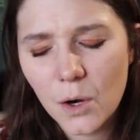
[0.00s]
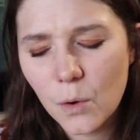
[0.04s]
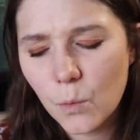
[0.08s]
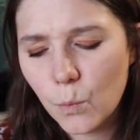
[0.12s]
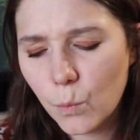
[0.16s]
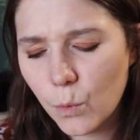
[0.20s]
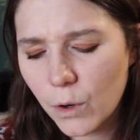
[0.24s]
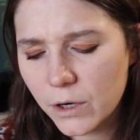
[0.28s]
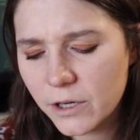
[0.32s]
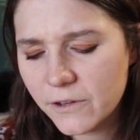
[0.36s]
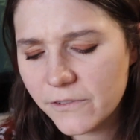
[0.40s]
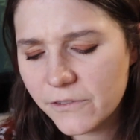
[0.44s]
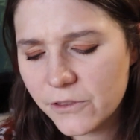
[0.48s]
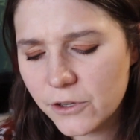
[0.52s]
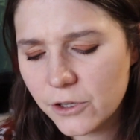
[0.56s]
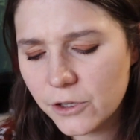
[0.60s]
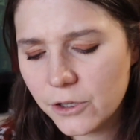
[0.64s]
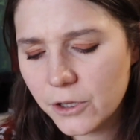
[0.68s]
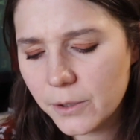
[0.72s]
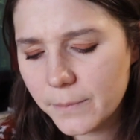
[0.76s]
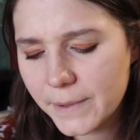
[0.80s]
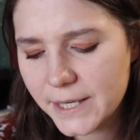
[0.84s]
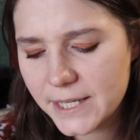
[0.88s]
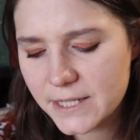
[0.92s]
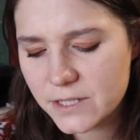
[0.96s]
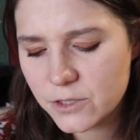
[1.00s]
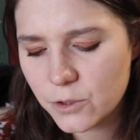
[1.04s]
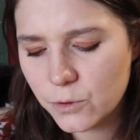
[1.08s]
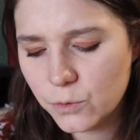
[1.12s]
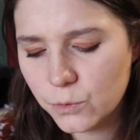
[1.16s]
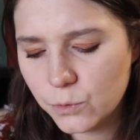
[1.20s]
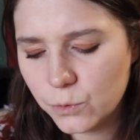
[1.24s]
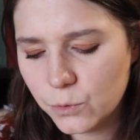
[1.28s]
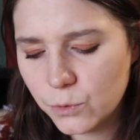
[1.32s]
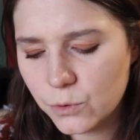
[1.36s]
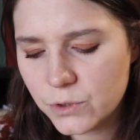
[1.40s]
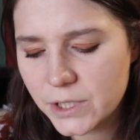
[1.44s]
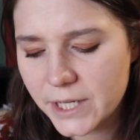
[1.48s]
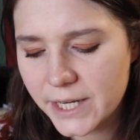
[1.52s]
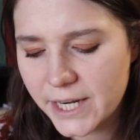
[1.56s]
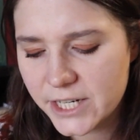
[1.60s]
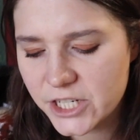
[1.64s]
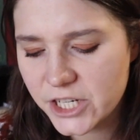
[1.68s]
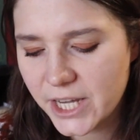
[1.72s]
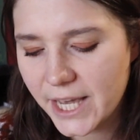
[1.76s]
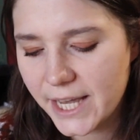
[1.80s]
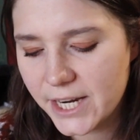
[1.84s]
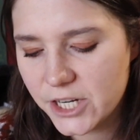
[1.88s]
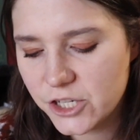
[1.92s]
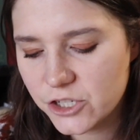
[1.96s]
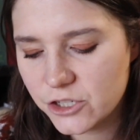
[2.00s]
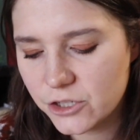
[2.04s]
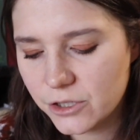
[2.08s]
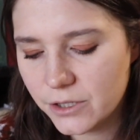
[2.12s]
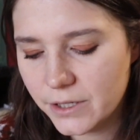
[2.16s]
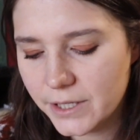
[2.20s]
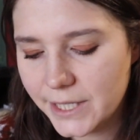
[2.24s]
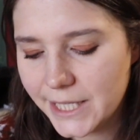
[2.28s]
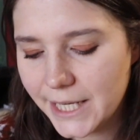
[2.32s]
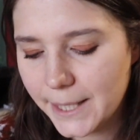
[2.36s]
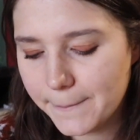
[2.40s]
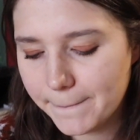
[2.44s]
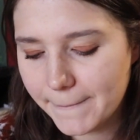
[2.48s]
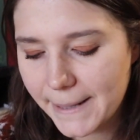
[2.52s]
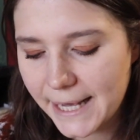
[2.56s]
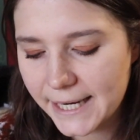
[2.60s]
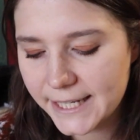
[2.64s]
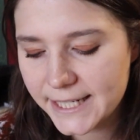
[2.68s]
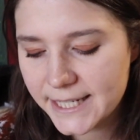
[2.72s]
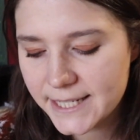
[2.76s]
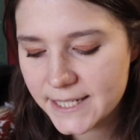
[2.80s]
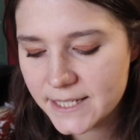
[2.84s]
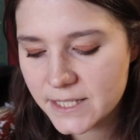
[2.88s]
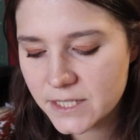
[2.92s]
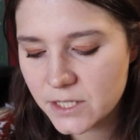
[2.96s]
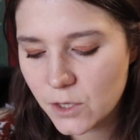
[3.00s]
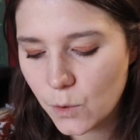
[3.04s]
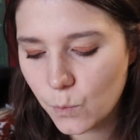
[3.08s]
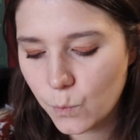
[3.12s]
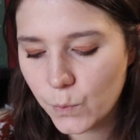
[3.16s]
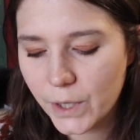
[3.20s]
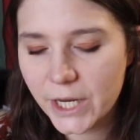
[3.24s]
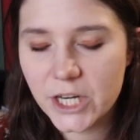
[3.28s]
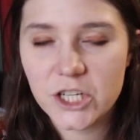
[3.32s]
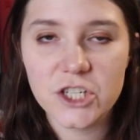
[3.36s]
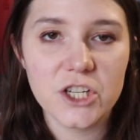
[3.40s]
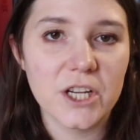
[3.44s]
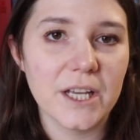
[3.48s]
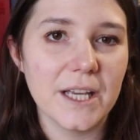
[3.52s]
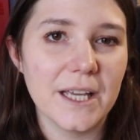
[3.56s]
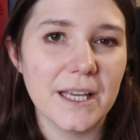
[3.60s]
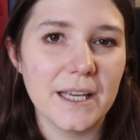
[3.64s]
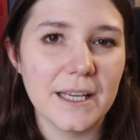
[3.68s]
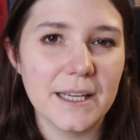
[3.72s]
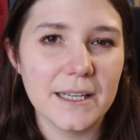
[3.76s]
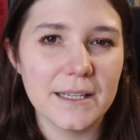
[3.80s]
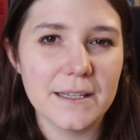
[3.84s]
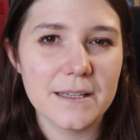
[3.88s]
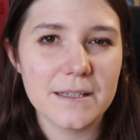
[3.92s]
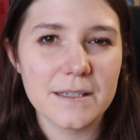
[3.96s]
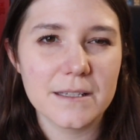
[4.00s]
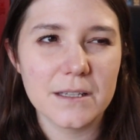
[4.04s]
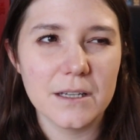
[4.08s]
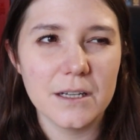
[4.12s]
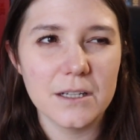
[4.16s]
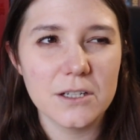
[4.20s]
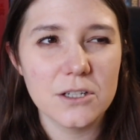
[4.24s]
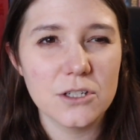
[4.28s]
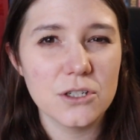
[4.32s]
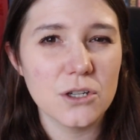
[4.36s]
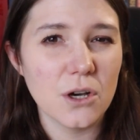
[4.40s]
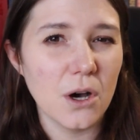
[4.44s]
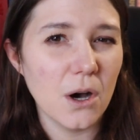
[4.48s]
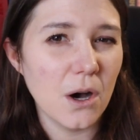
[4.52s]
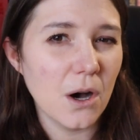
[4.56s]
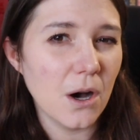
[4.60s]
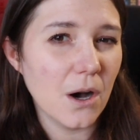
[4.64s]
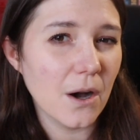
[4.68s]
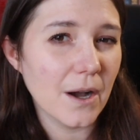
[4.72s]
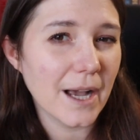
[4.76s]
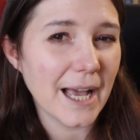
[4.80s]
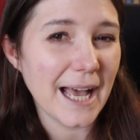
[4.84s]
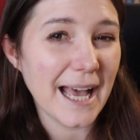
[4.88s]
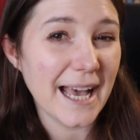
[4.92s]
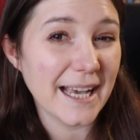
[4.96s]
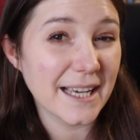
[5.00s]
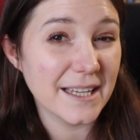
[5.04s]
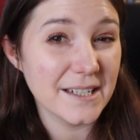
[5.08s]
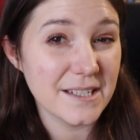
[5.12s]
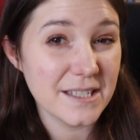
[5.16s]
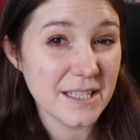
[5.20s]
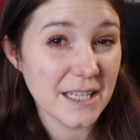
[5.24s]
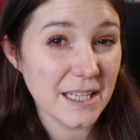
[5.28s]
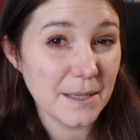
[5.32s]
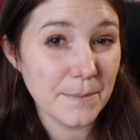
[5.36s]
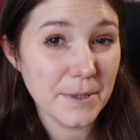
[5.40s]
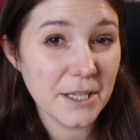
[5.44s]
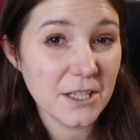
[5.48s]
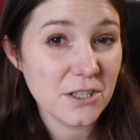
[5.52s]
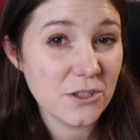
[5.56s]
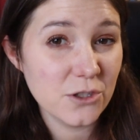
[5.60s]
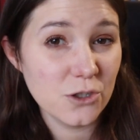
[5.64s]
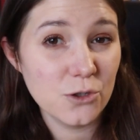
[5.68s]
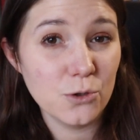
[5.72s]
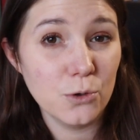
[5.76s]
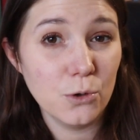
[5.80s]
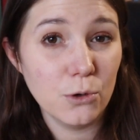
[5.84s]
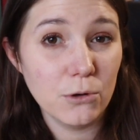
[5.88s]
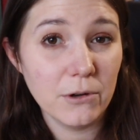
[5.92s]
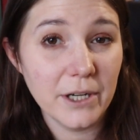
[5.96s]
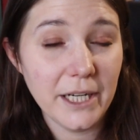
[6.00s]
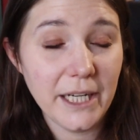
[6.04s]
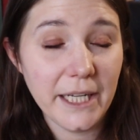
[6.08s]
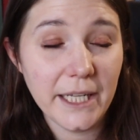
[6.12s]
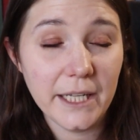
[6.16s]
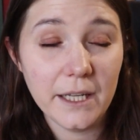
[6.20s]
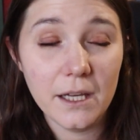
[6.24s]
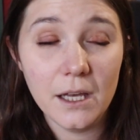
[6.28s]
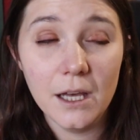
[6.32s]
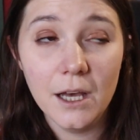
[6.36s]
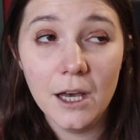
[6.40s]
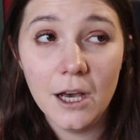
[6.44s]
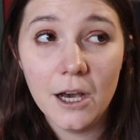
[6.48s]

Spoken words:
One of them is called An Education in Malice, which is a dark academia story